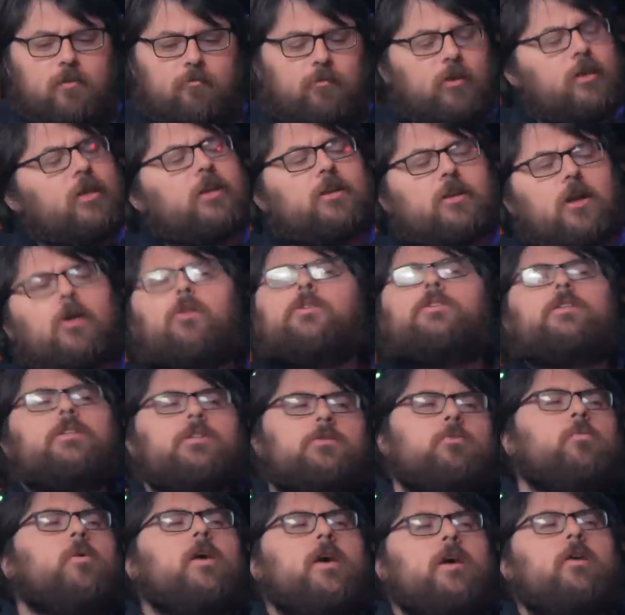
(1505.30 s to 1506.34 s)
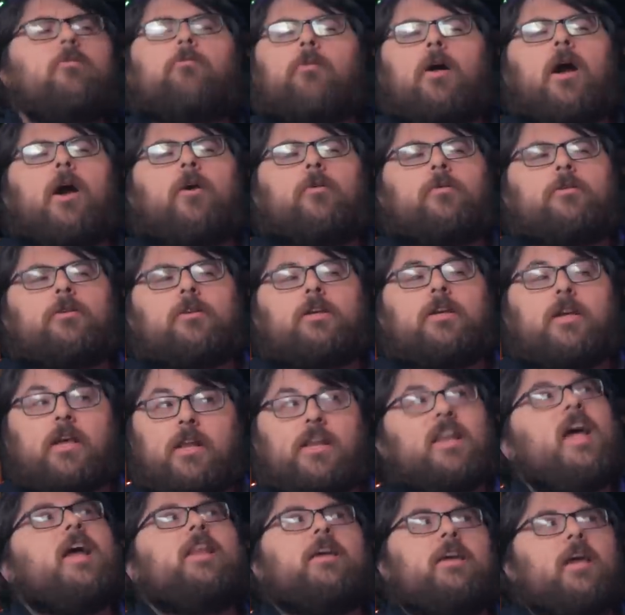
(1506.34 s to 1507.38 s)
really knows his way around
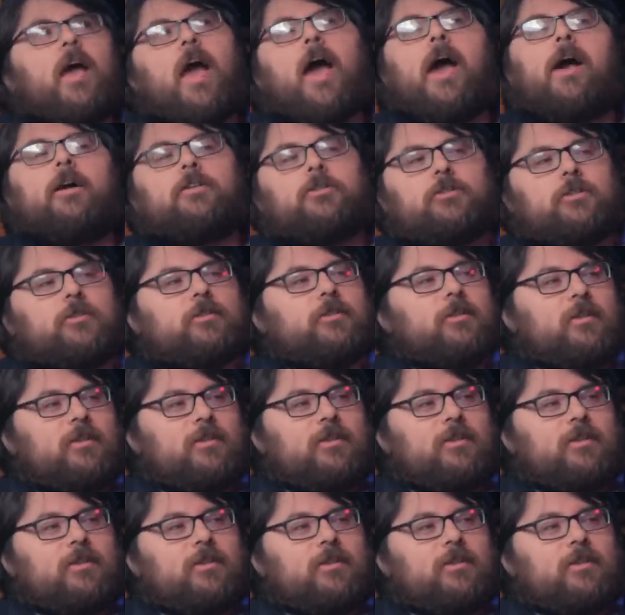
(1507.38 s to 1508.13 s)
kinetic action.